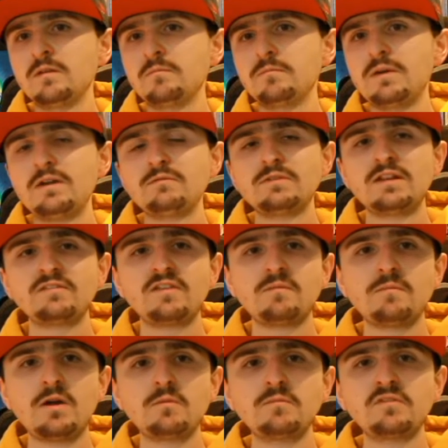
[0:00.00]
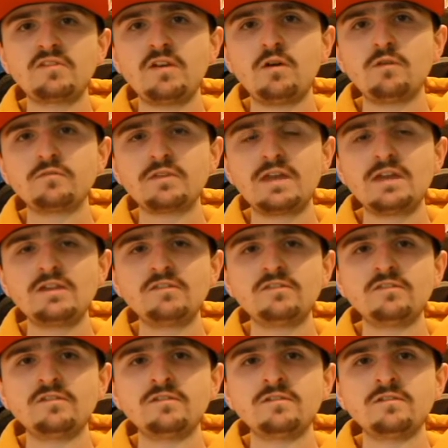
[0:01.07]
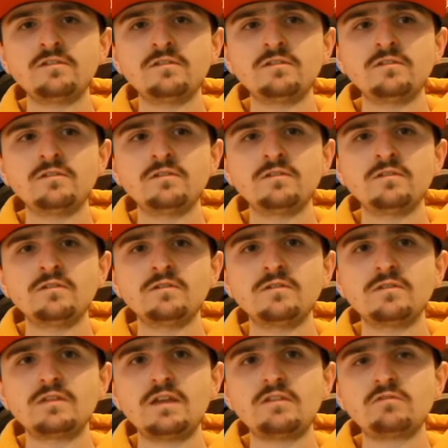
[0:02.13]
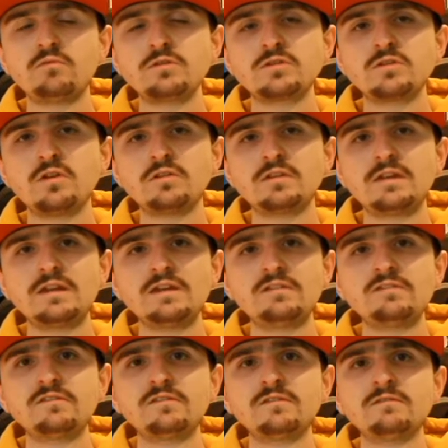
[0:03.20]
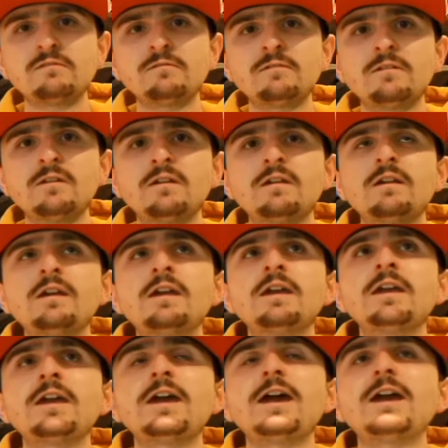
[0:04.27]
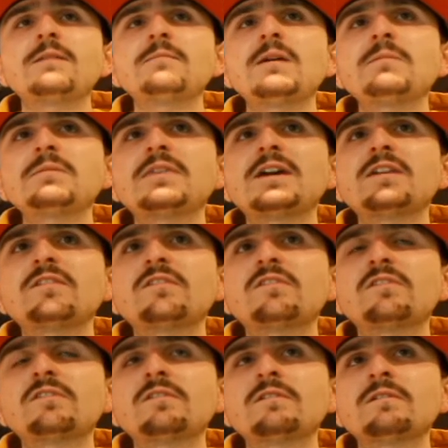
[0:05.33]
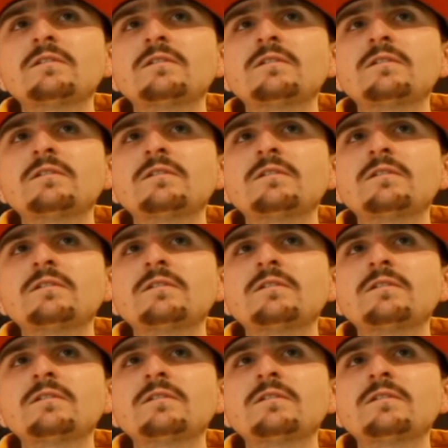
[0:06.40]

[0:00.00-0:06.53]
But everyone has their moments, their off days, their switched on days. And maybe that's